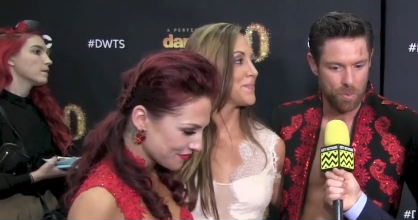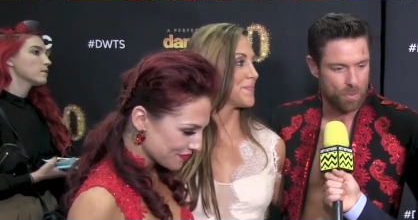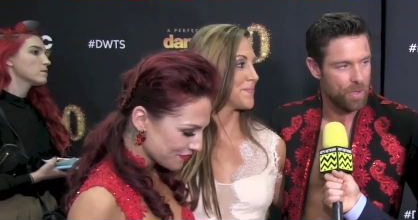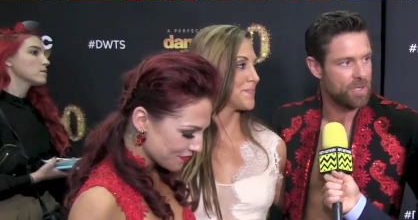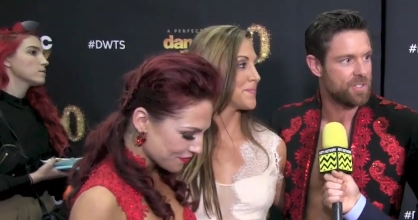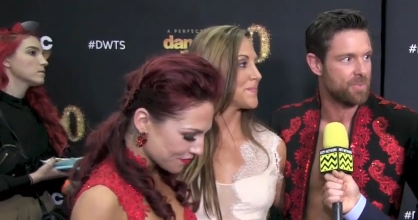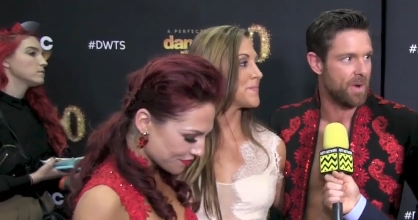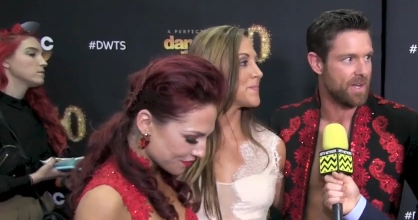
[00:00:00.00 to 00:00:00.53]
Speaker 1: to
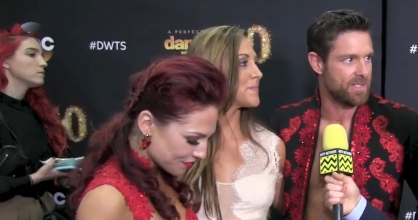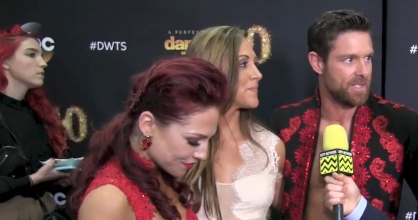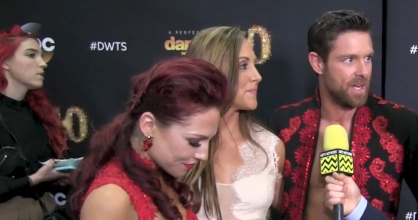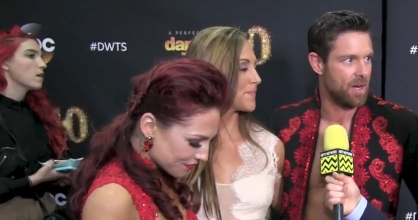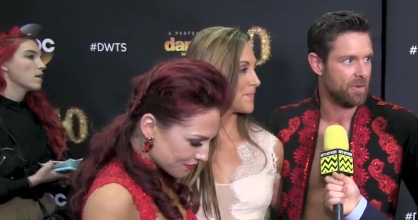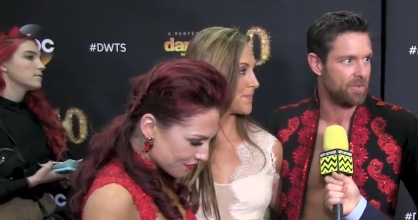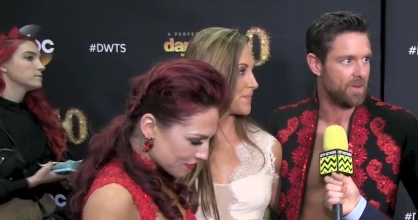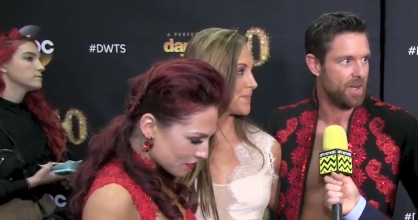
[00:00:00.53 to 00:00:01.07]
push
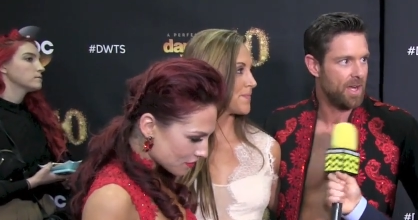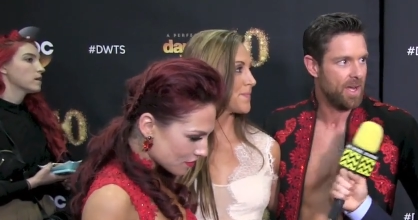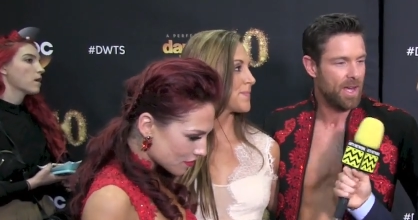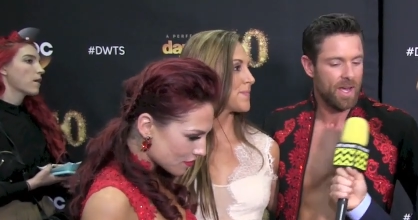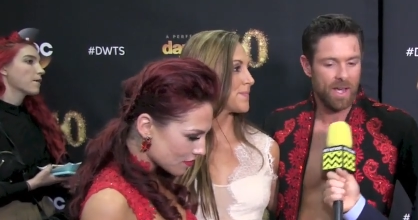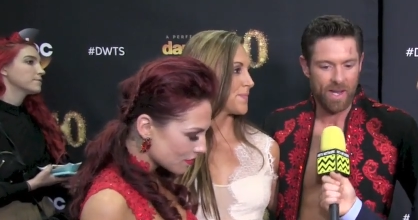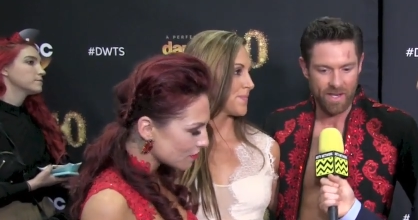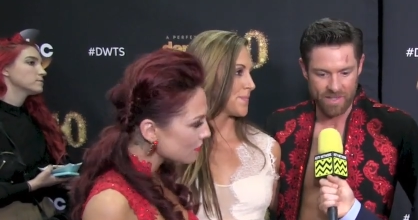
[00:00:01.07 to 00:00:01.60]
myself.
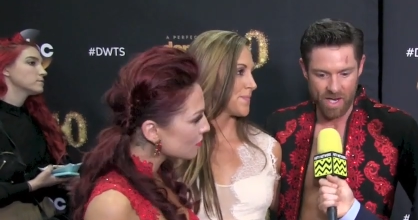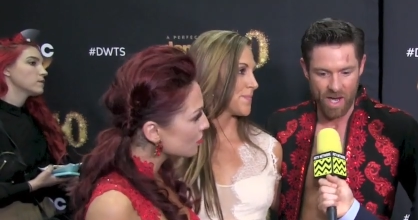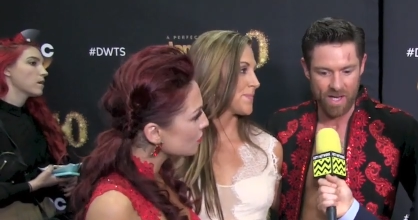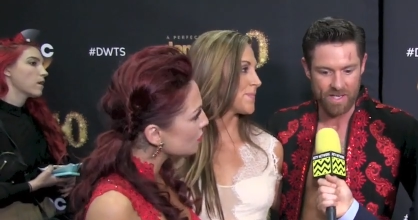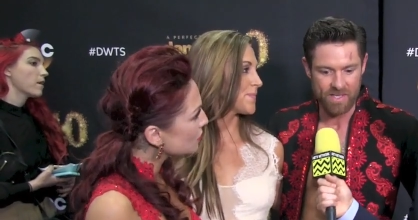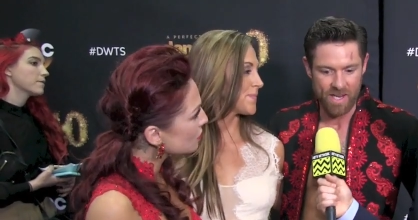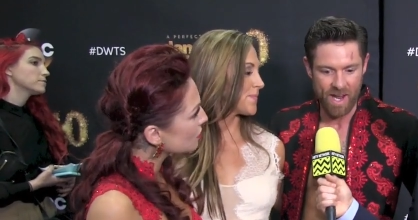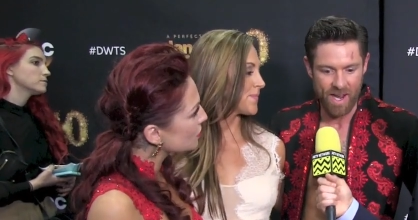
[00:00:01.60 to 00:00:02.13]
Really, it does.